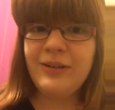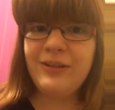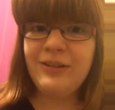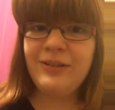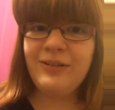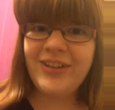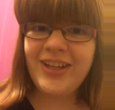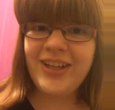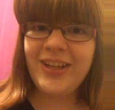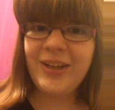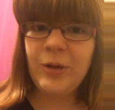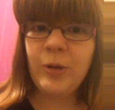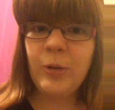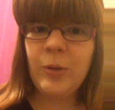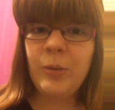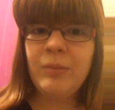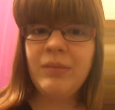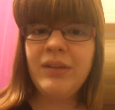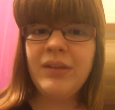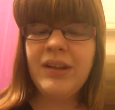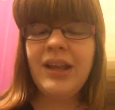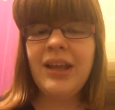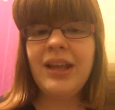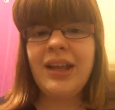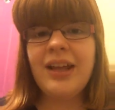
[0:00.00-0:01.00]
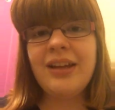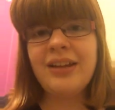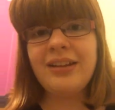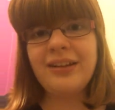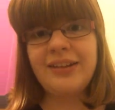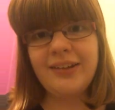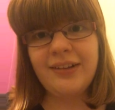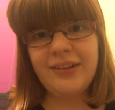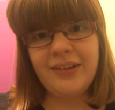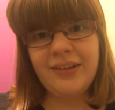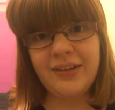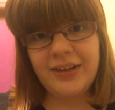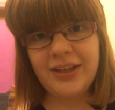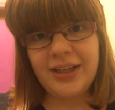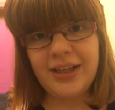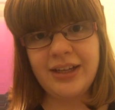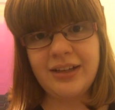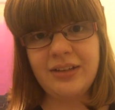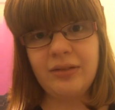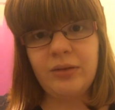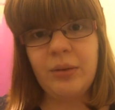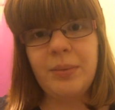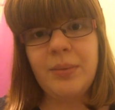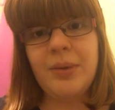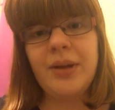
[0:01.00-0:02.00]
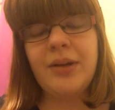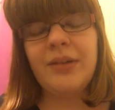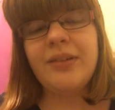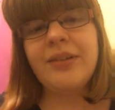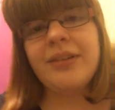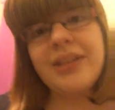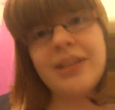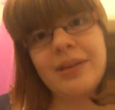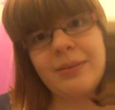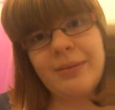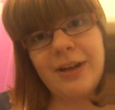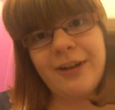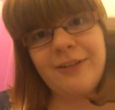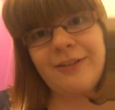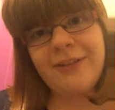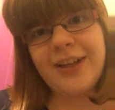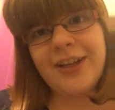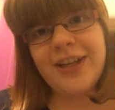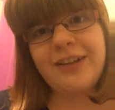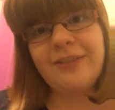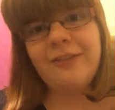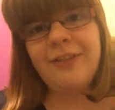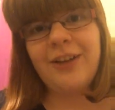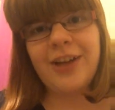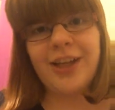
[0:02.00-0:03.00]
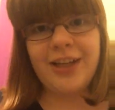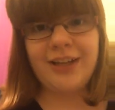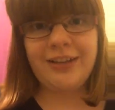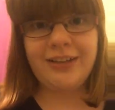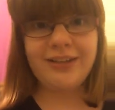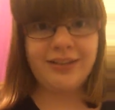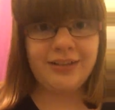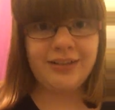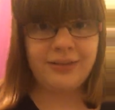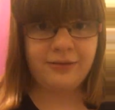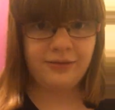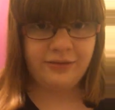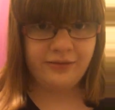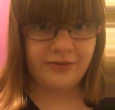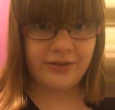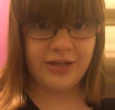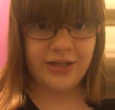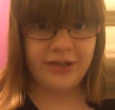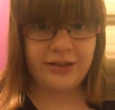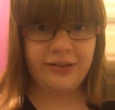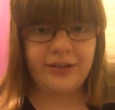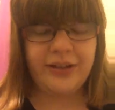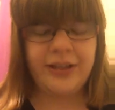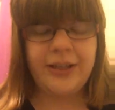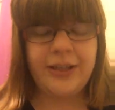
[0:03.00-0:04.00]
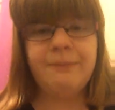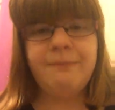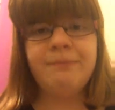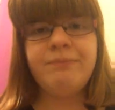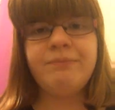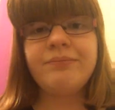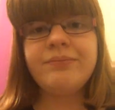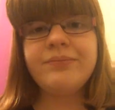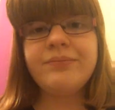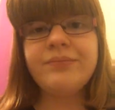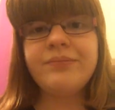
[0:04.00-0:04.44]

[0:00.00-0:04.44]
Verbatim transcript: reveal. So you guys will be able to see my face finally